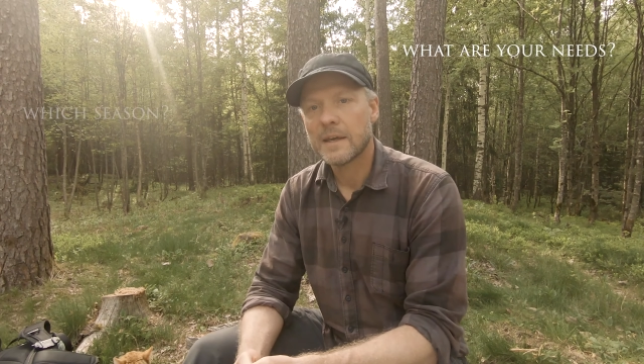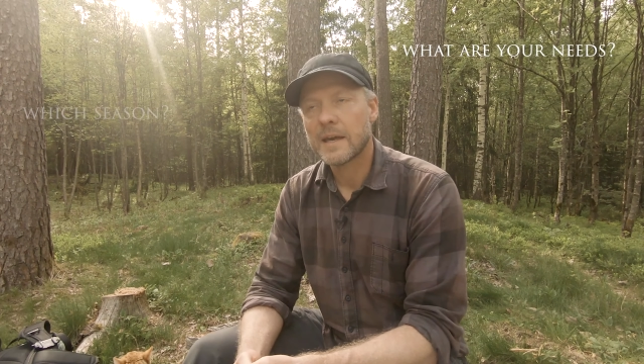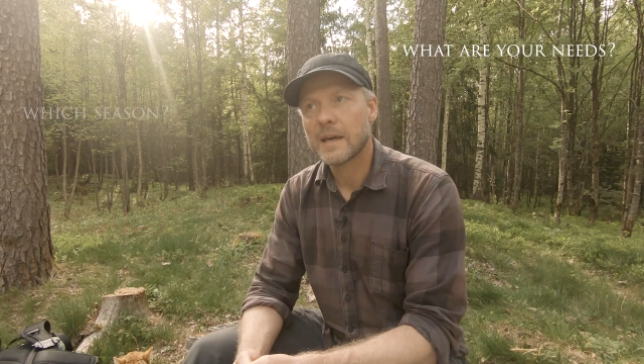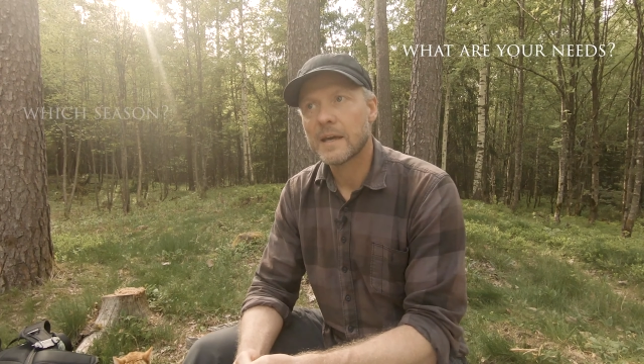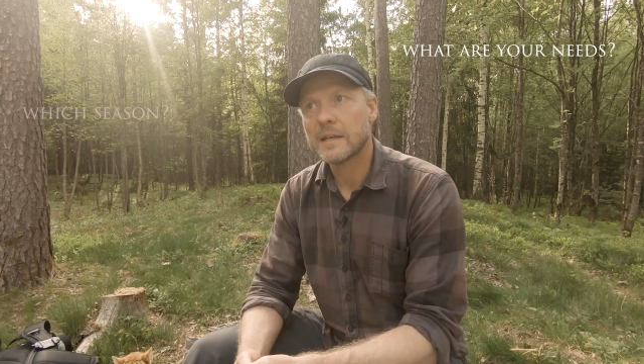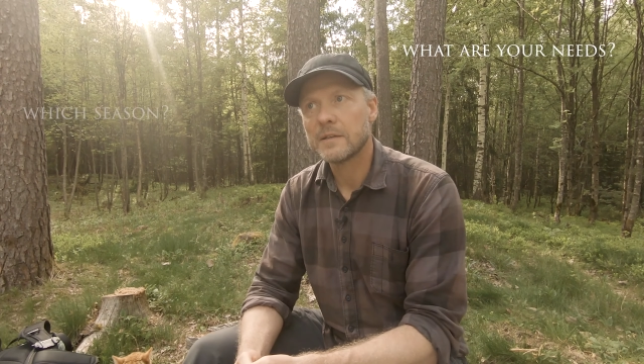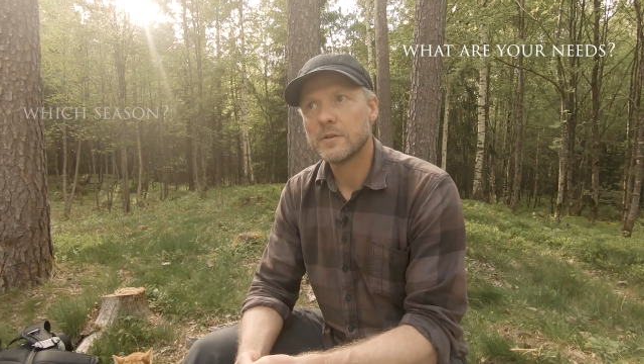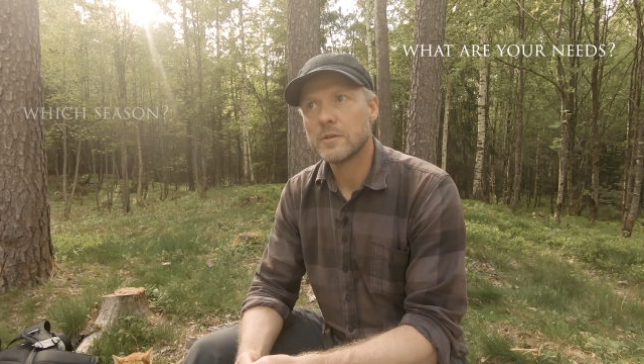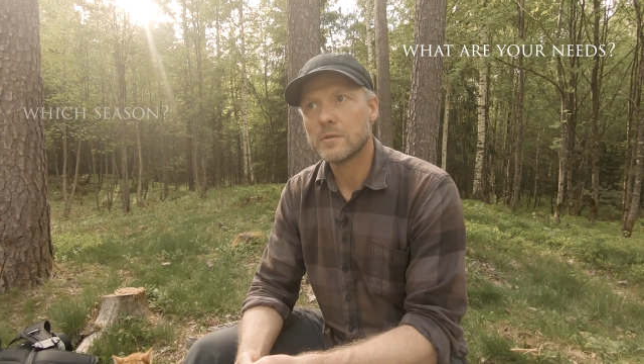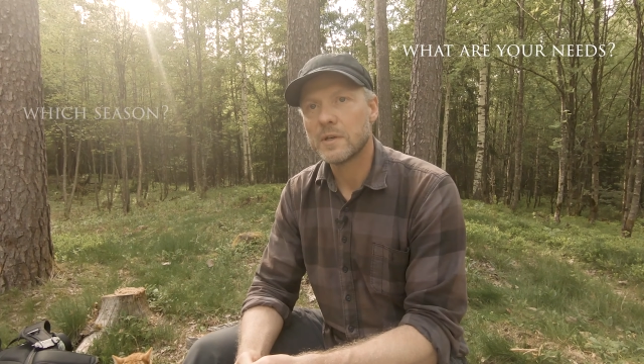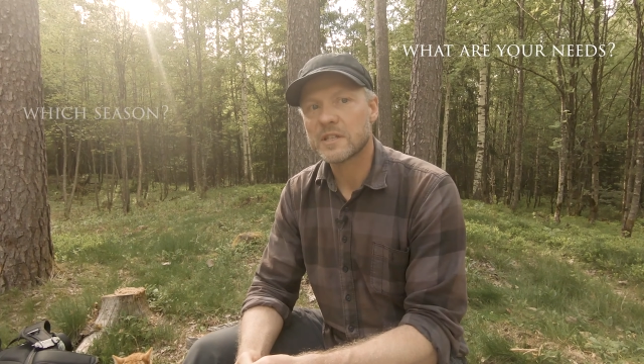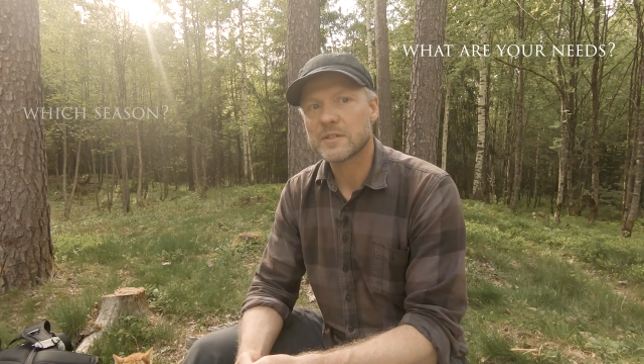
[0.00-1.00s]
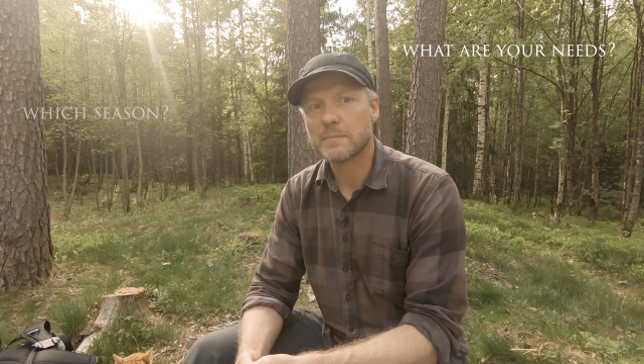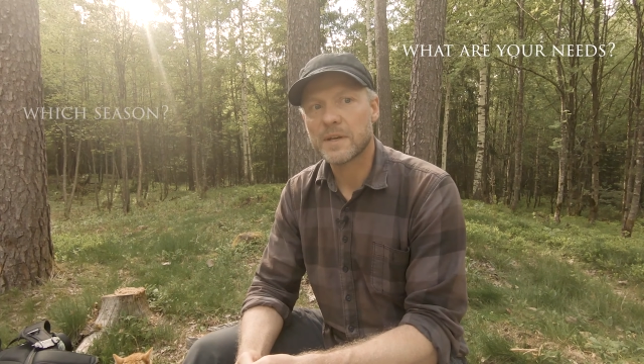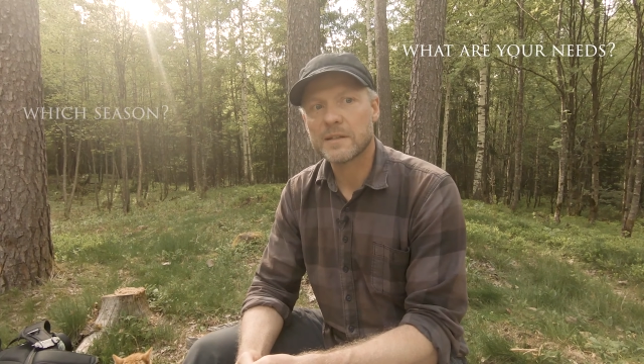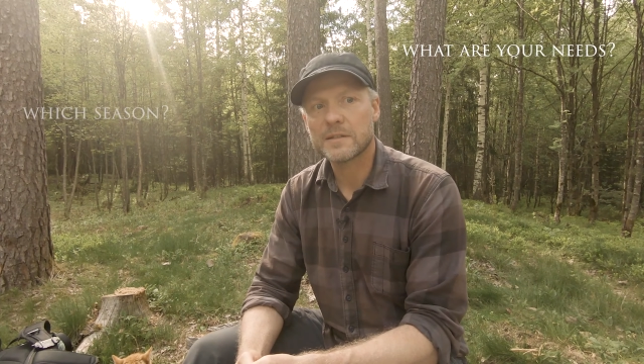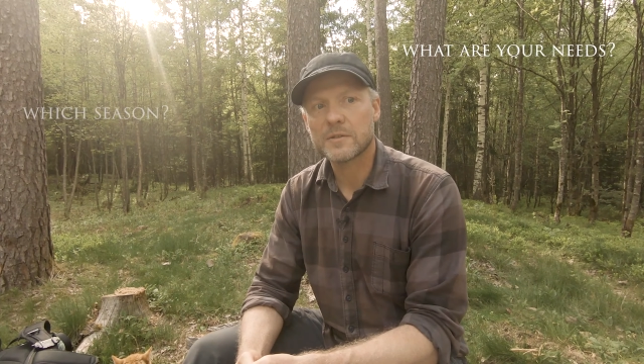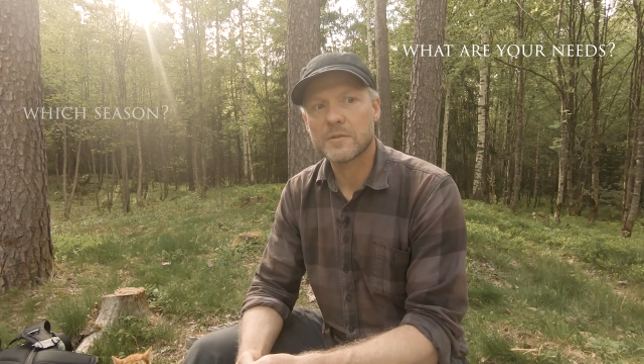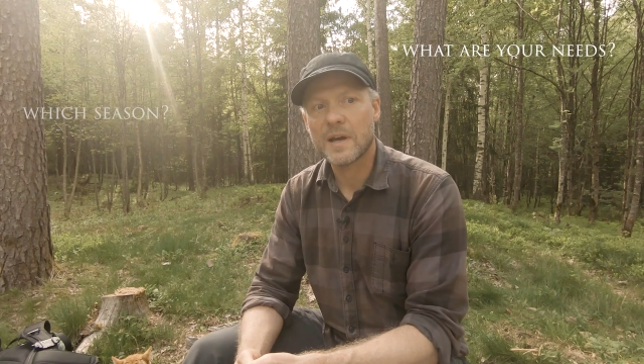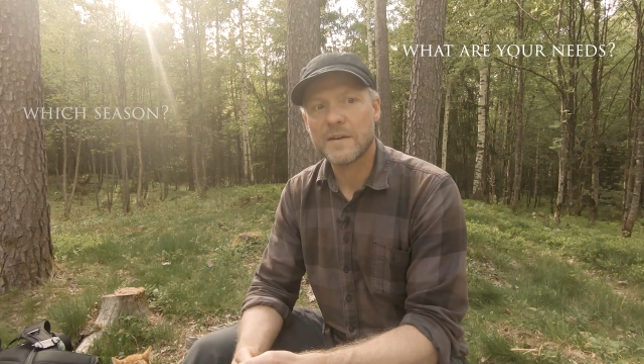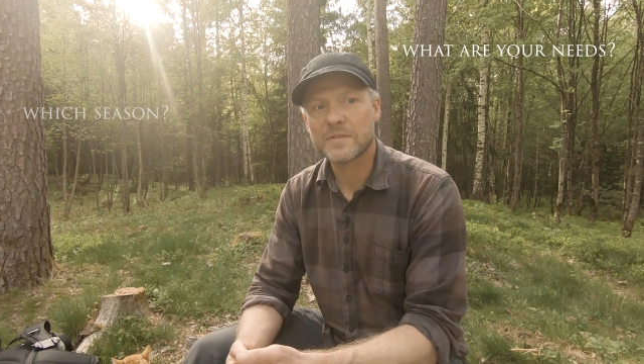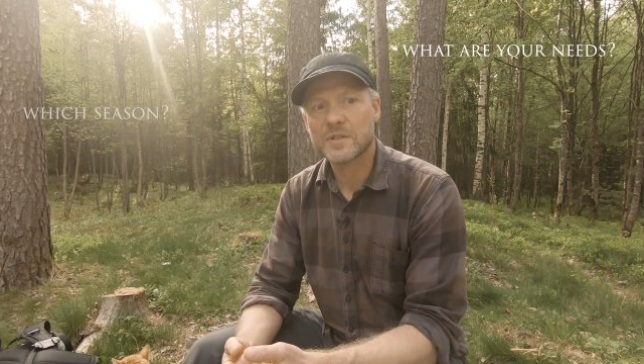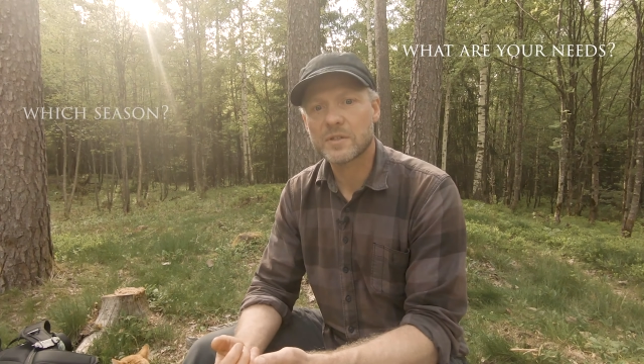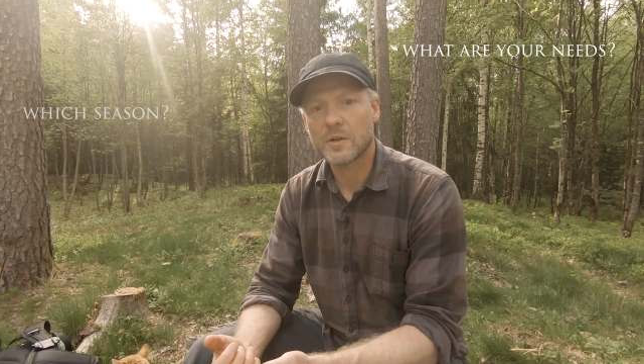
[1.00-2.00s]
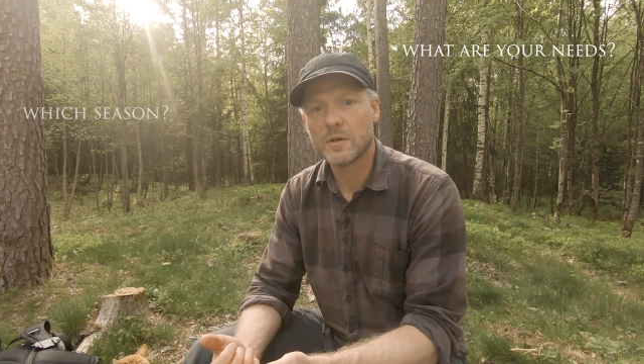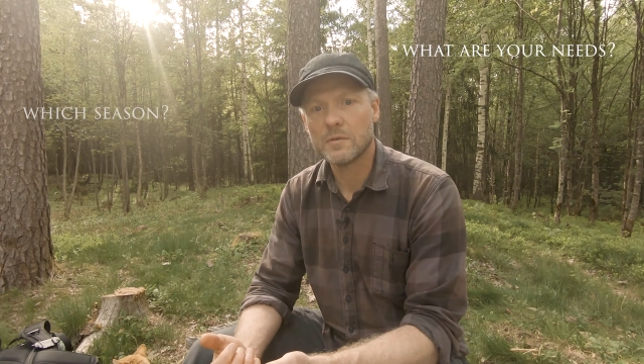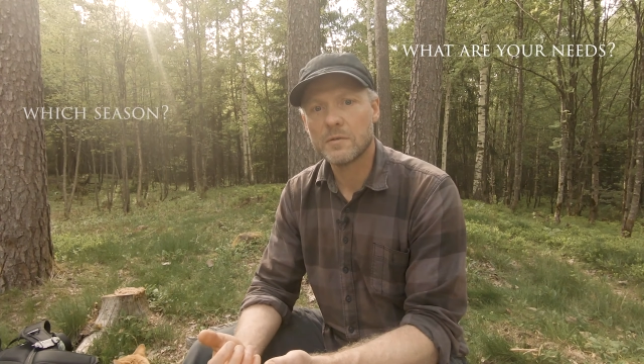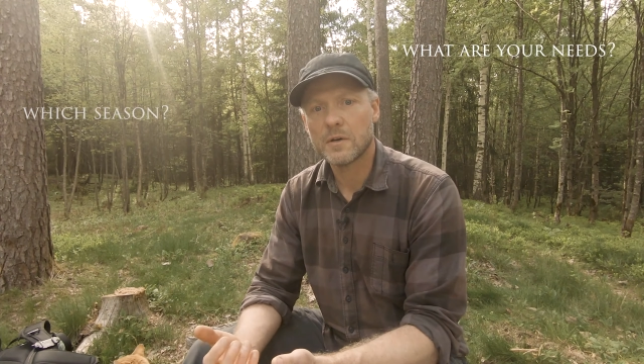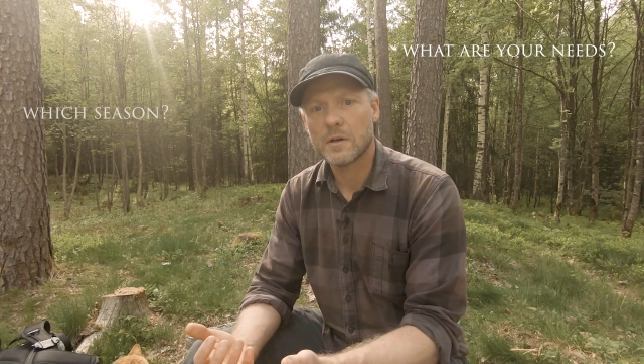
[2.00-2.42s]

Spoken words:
Can you expect to have snow